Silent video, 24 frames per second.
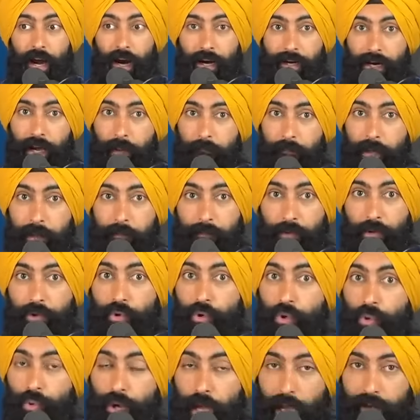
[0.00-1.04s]
are not
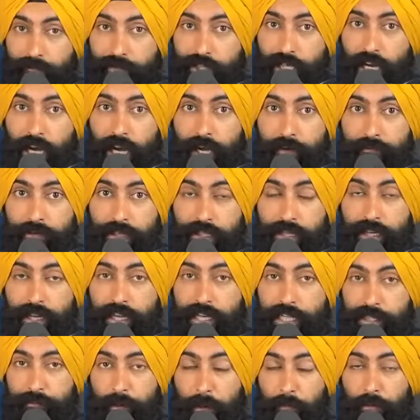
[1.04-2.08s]
people who have jobs.
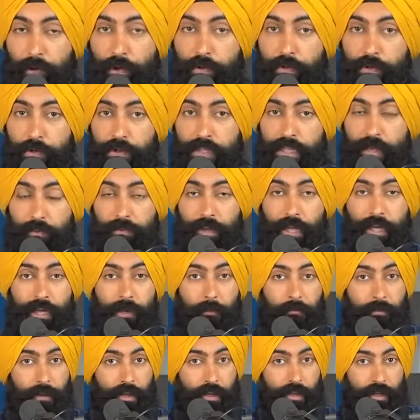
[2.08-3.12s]
It's people who do something
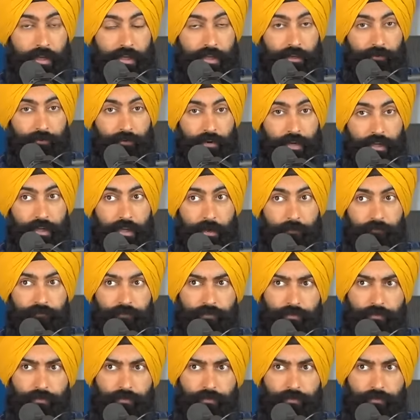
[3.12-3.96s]
completely different.